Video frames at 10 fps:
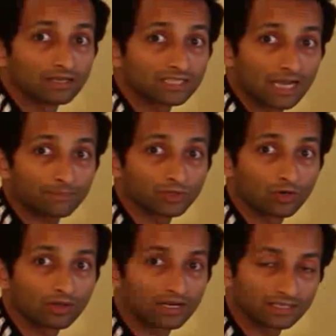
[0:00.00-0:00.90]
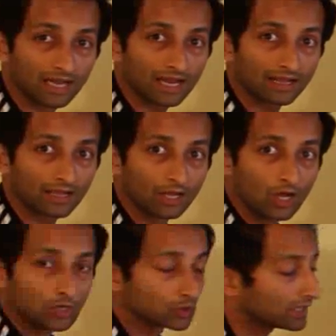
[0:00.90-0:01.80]
steps you're going to take.
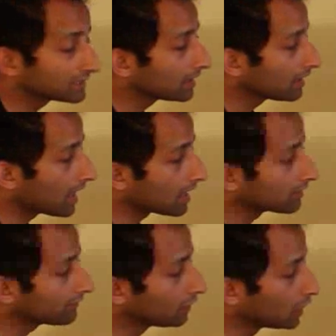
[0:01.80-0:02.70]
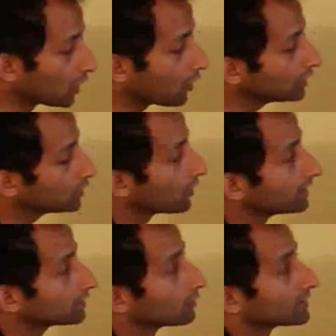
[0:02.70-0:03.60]
So that's a lot of load
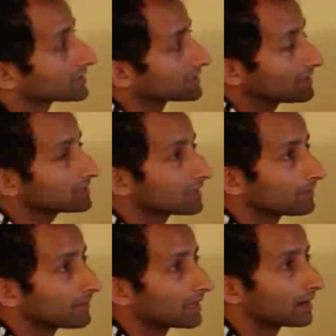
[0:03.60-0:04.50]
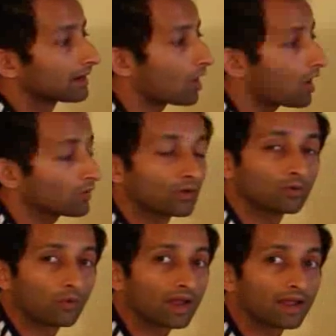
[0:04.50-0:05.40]
going through a system in an
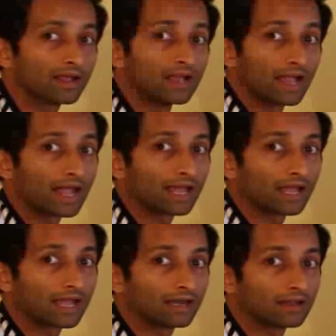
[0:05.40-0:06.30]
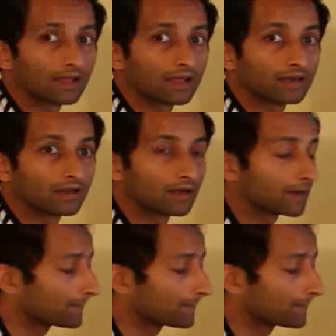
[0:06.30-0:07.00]
awkward way, and